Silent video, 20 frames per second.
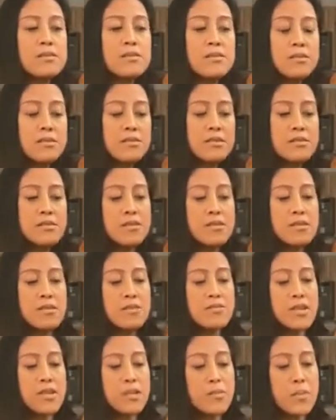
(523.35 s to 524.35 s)
So it's
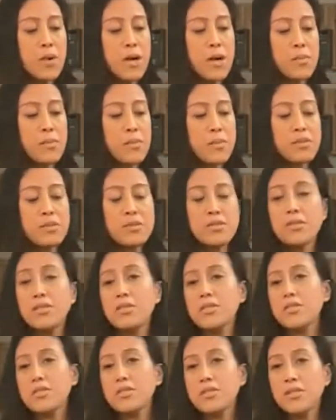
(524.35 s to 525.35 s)
just a very popular
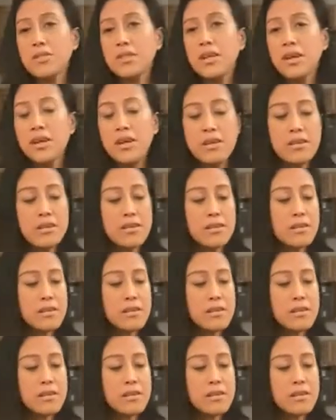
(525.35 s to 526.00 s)
dish that I